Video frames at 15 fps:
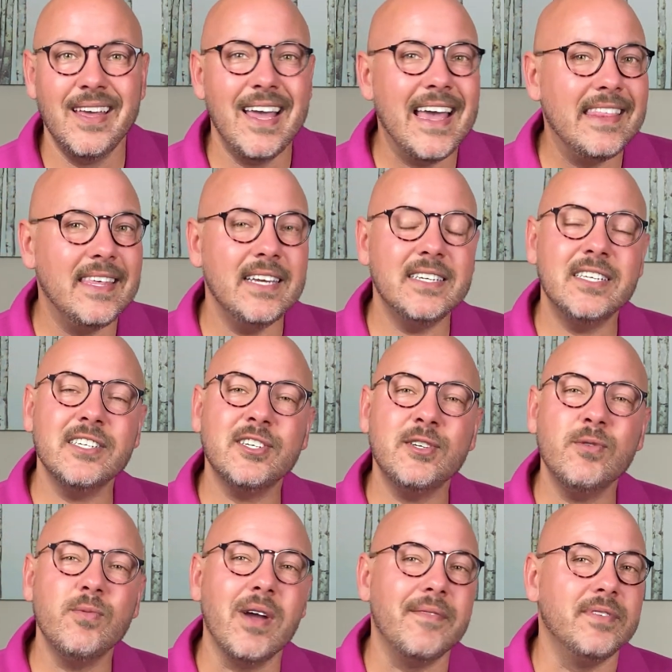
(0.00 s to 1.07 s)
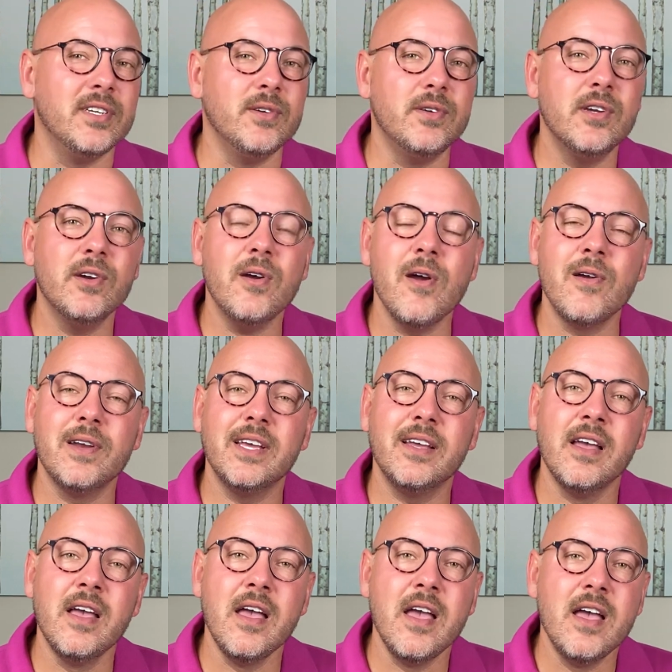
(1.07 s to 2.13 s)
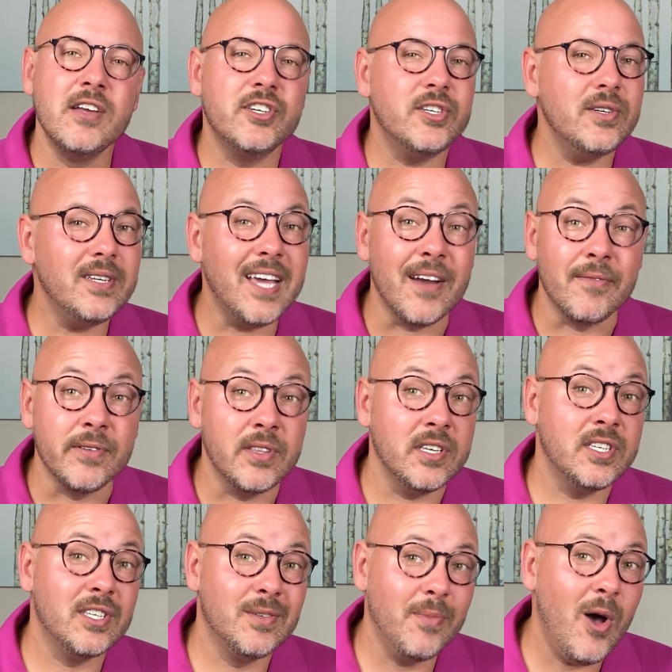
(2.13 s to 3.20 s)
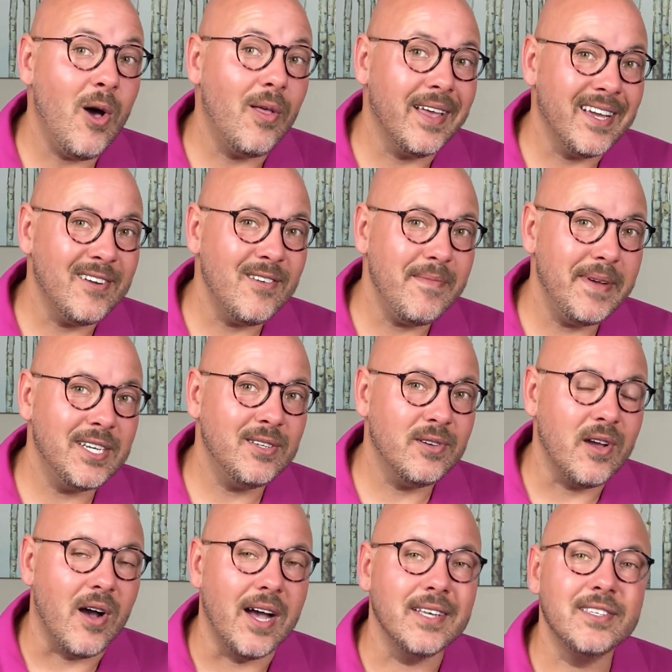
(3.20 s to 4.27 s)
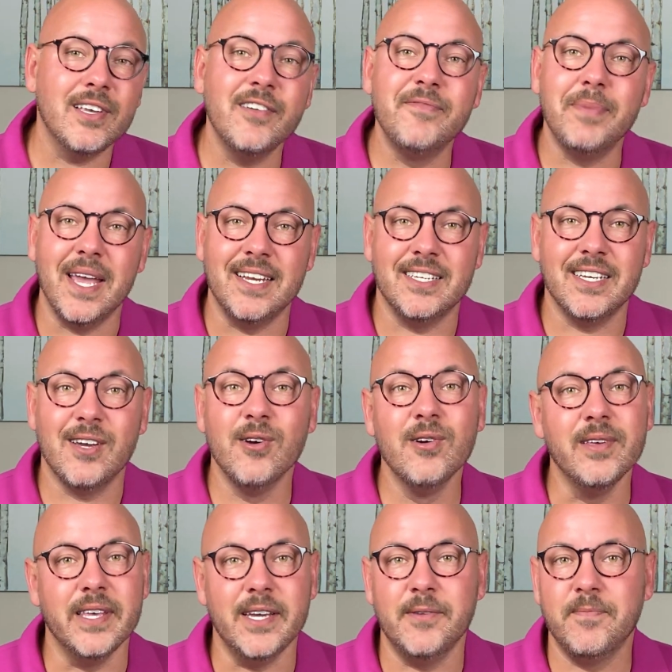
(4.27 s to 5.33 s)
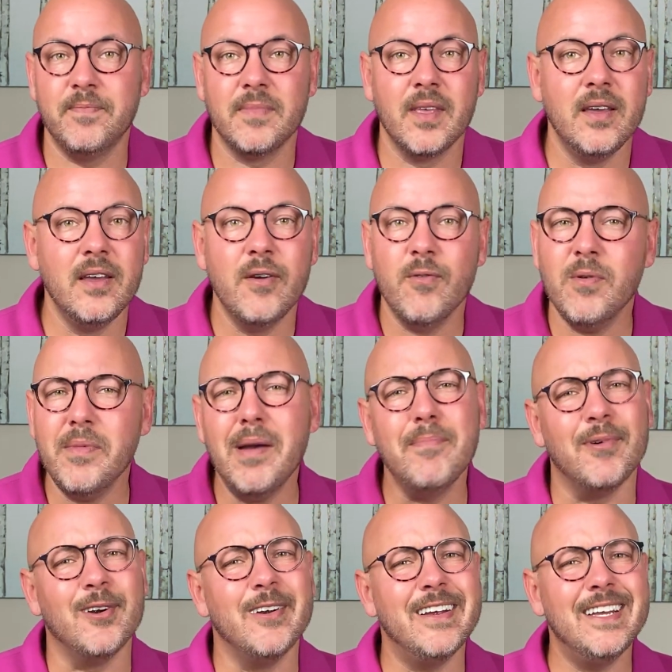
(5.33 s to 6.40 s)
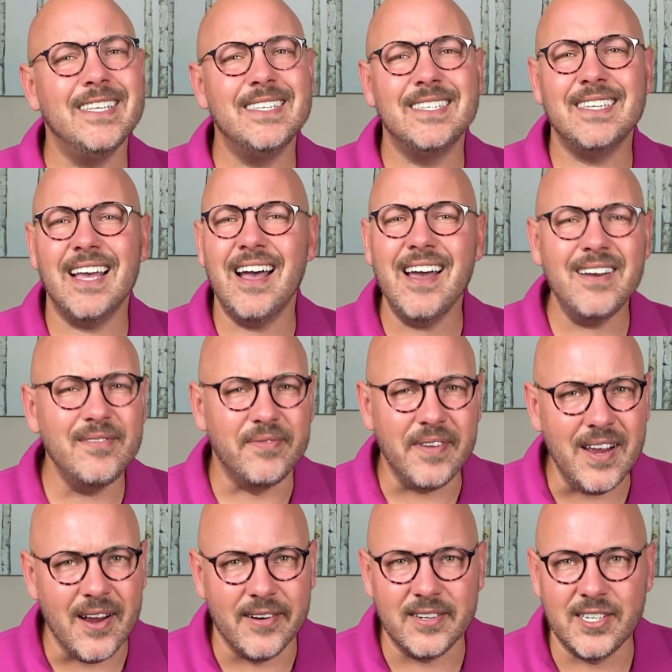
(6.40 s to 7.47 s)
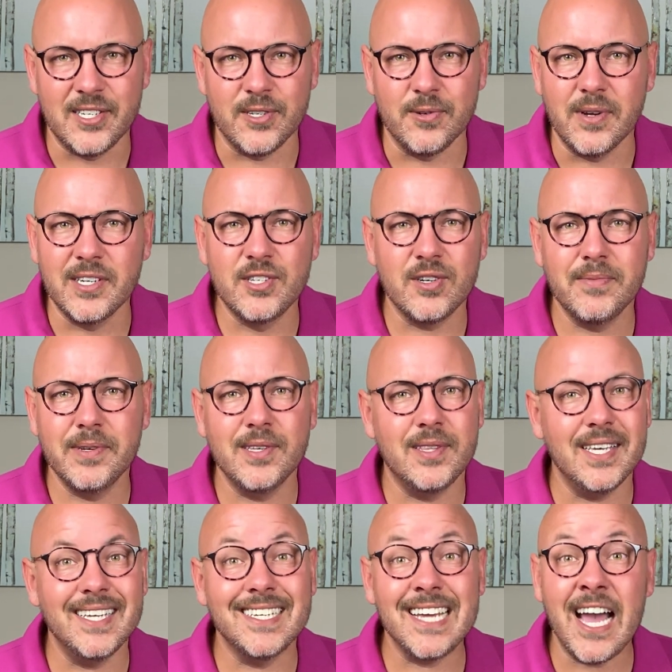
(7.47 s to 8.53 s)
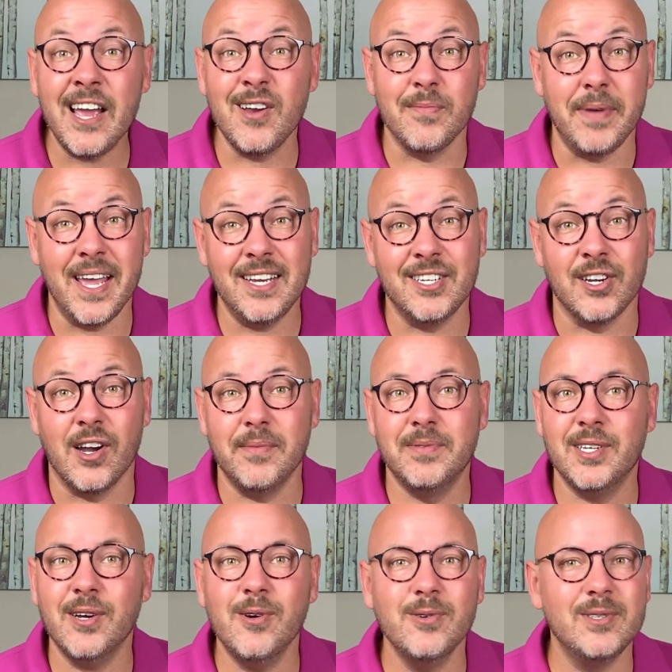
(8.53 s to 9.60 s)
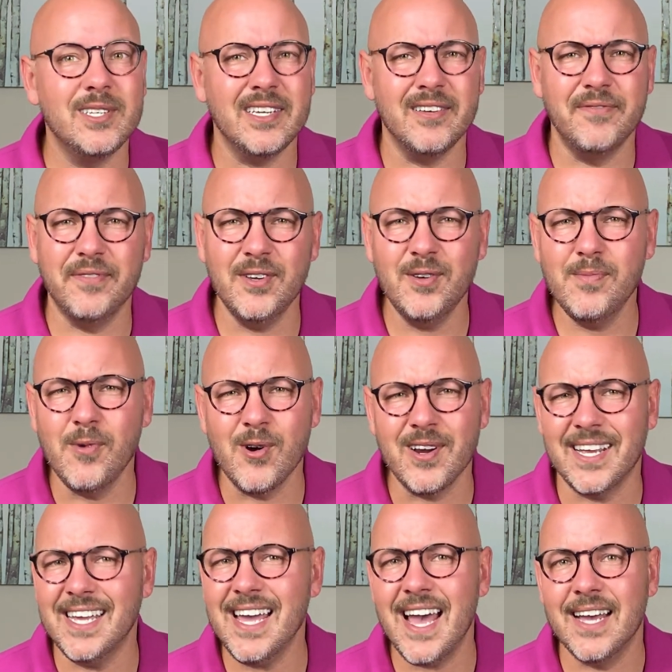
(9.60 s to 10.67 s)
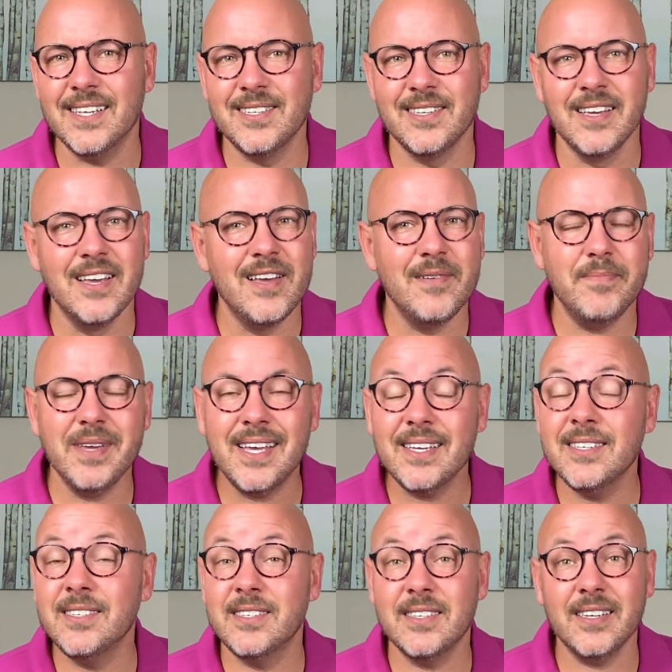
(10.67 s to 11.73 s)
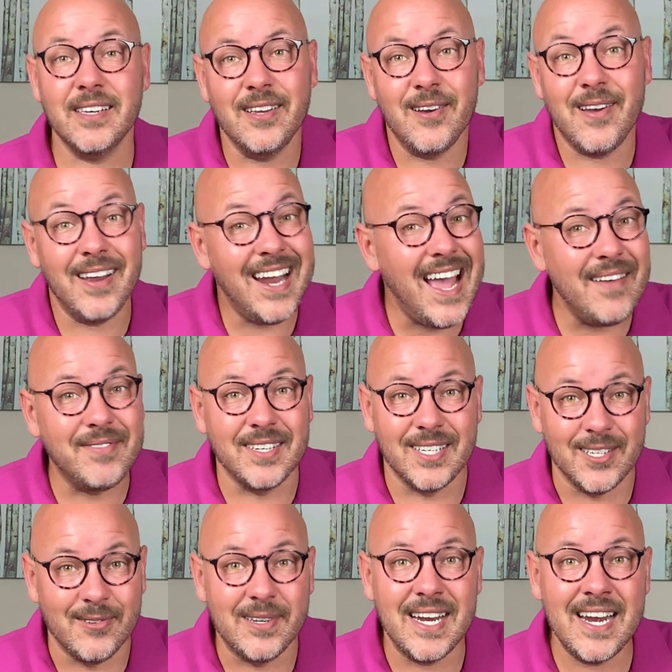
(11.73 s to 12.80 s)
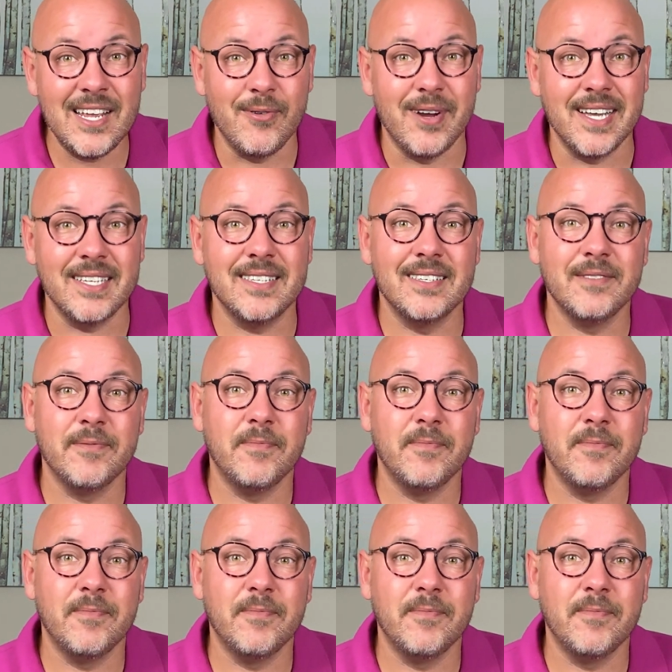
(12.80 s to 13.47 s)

The additional revenue you're earning should cover the small incremental costs of painting early. Remember, it's unfair to attribute the entire paint job to hosting a few more guests because you're going to have to do it anyways.